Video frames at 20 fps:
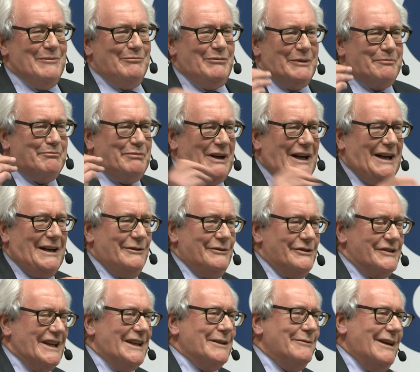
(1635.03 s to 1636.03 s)
But
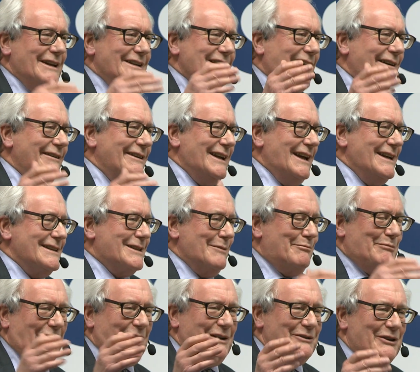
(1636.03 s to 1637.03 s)
pounds, anyway, nowadays the
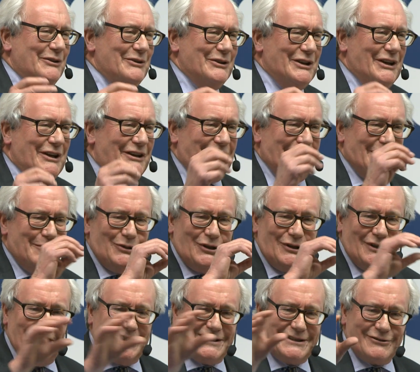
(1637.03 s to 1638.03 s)
pound and the euro are
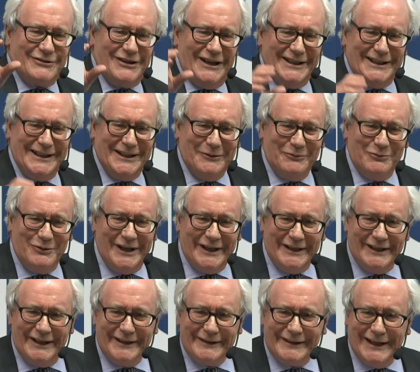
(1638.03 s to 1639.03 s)
more or less trading at
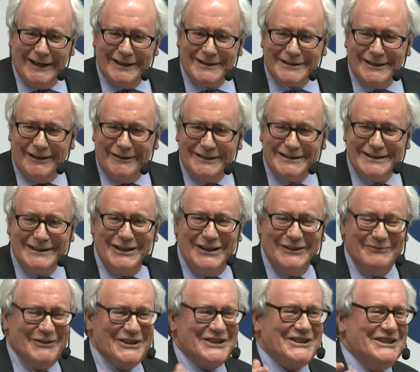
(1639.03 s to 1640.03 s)
one, aren't they? So it's
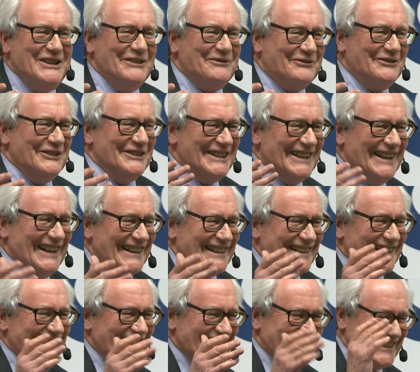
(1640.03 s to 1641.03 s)
not much different,
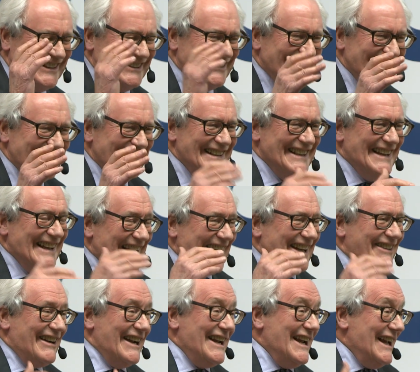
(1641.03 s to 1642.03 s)
luckily. So
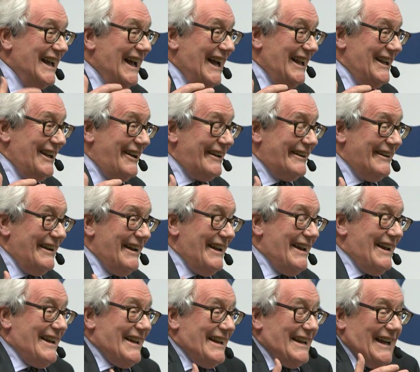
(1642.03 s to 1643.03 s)
anyway, a lot
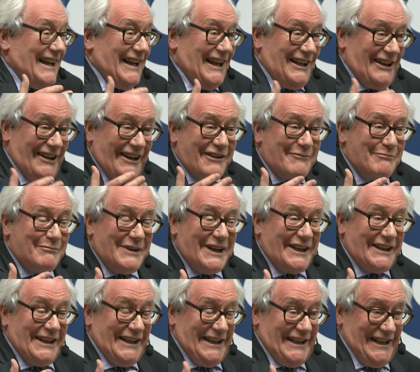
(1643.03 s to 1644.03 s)
of
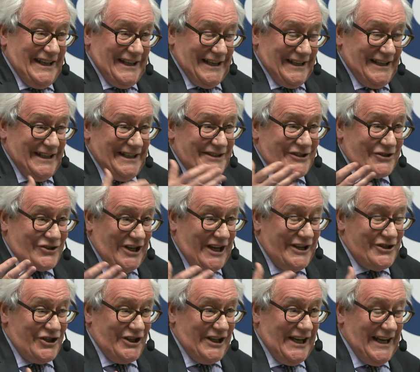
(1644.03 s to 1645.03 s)
money here is
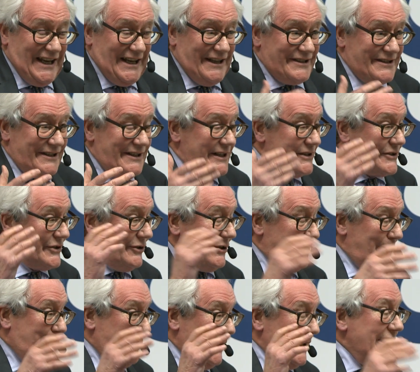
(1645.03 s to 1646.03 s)
changing hands, and it's
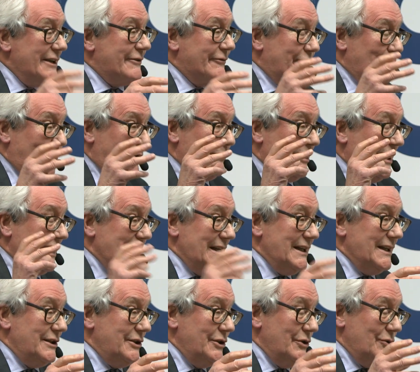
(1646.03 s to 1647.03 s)
all paid for by
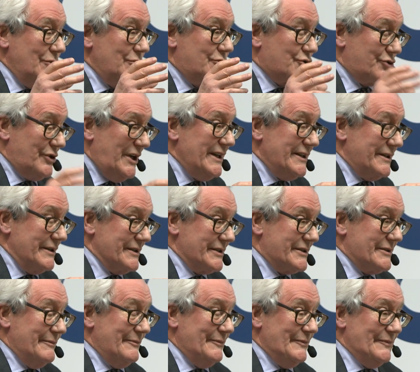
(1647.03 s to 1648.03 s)
EU
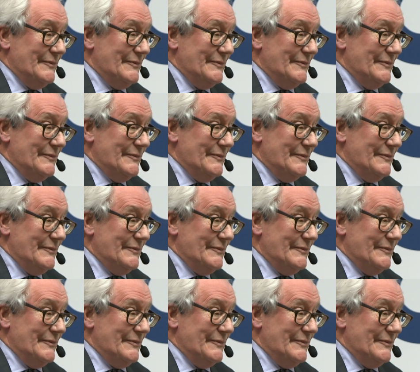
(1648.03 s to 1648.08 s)
traders.